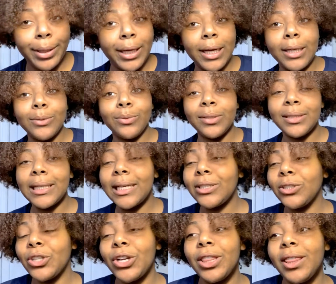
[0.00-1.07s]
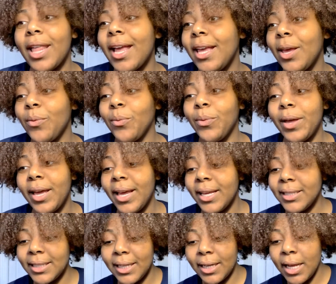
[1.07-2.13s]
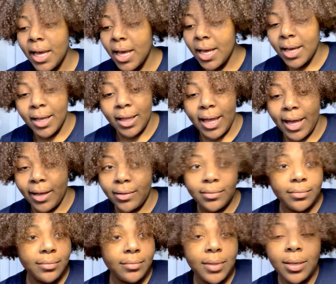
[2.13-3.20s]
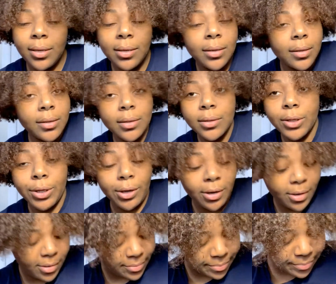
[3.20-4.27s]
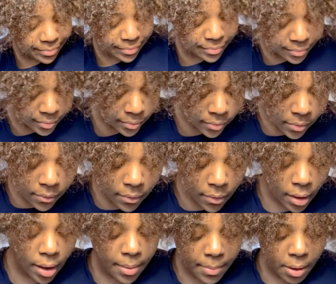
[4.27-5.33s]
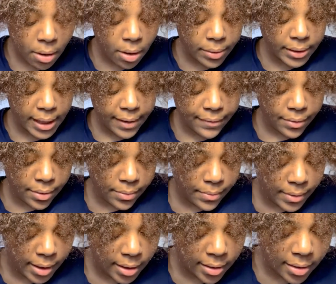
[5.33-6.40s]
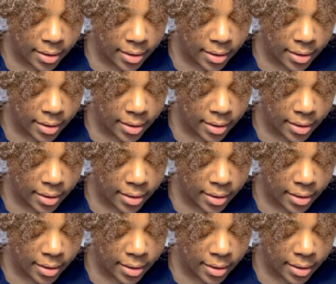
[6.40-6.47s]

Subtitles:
because once I start liking wigs and like, girl, I'm gonna always have on a wig.